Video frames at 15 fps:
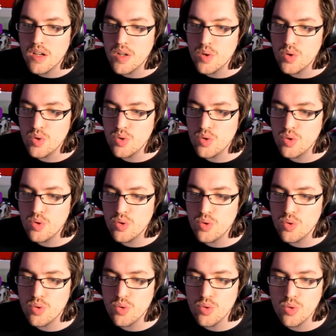
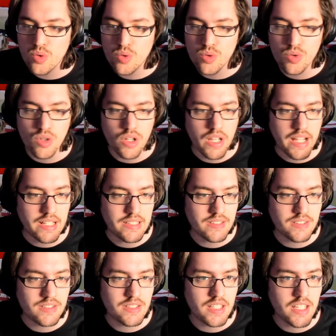Ooh, okay,
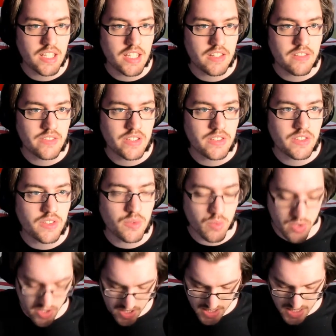let's see if this is
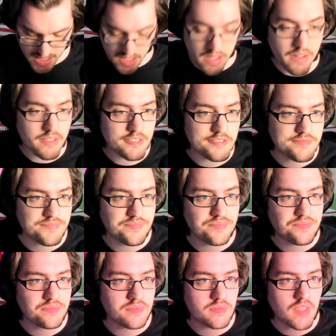working.
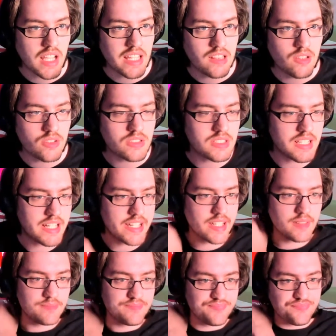It looks like
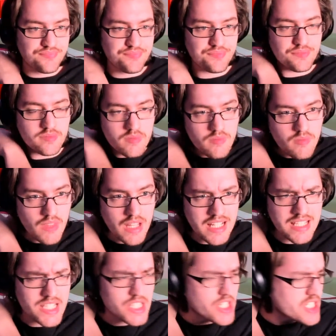
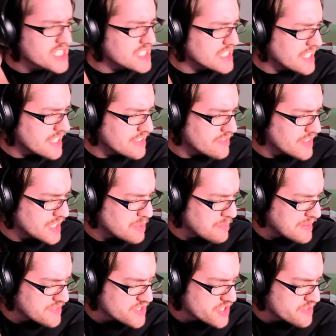it's starting the
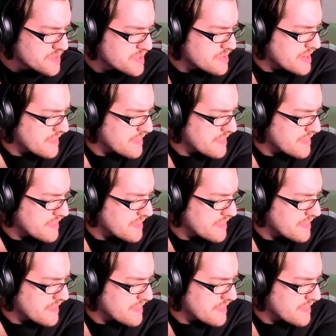development server right